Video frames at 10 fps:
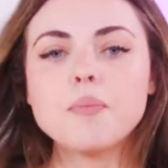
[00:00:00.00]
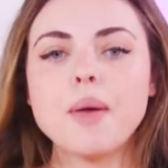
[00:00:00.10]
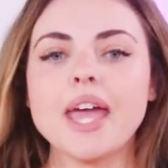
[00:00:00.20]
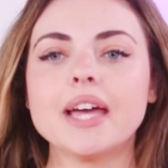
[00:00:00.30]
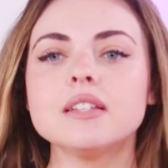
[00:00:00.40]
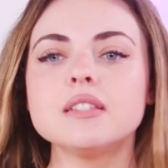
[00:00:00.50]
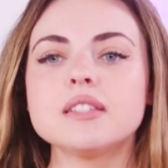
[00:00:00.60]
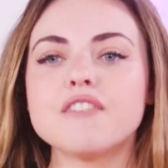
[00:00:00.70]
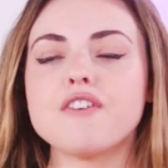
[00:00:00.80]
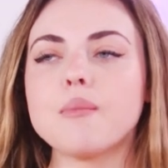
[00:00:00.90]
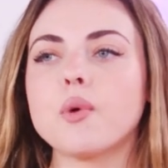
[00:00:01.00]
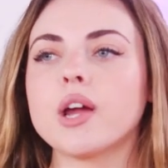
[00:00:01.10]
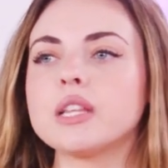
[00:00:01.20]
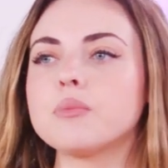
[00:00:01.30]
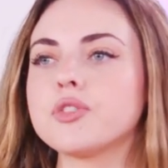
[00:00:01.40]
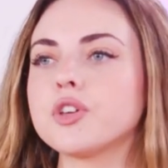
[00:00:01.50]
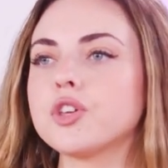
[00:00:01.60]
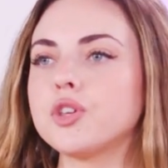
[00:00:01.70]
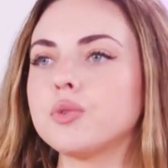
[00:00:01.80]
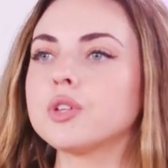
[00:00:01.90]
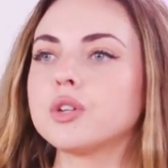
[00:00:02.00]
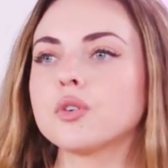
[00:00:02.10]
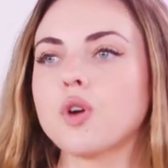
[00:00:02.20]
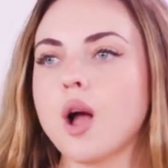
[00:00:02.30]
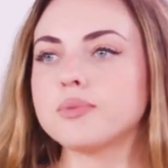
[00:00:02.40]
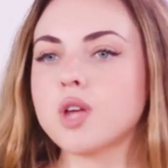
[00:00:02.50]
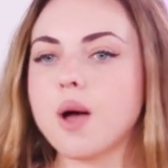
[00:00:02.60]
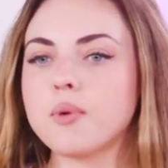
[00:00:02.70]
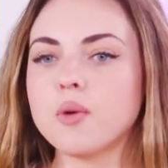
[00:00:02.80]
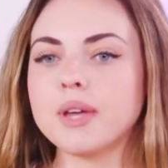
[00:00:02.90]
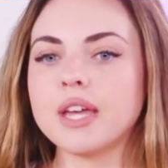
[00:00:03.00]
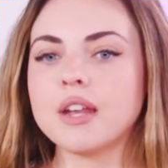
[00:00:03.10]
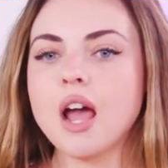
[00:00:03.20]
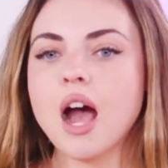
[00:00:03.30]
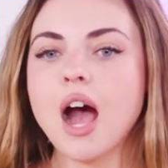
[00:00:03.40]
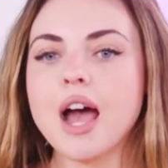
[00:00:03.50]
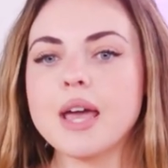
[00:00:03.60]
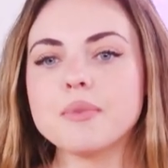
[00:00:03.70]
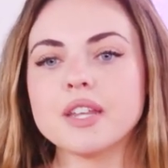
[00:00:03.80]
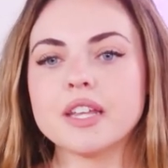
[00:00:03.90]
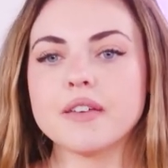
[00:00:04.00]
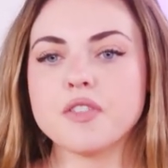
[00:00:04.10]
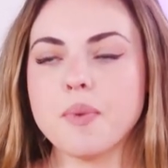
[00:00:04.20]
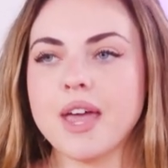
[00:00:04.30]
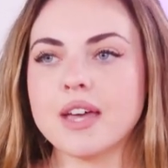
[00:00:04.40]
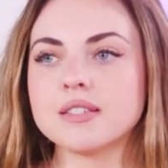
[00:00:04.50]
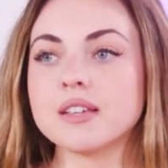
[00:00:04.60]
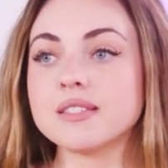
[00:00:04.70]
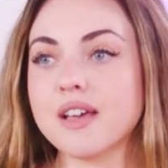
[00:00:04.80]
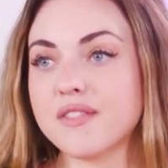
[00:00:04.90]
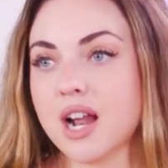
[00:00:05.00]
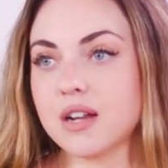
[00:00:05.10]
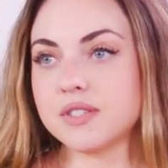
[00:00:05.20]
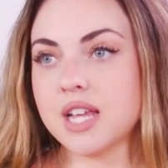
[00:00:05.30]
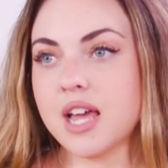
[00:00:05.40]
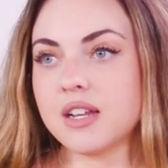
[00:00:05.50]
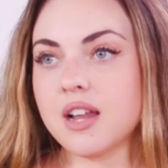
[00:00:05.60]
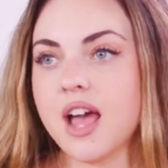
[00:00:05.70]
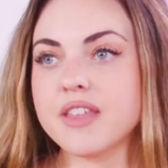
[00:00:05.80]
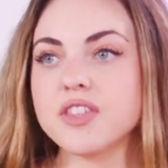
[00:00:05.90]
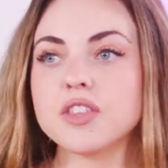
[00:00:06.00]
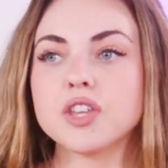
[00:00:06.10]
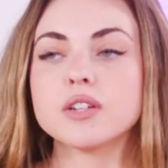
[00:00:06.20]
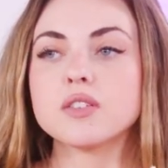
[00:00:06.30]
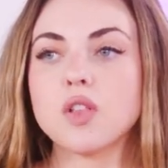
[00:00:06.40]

The pants, if I'm wearing them with a cute little crop top moment, I am gonna give the pants a seven out of ten. I think there is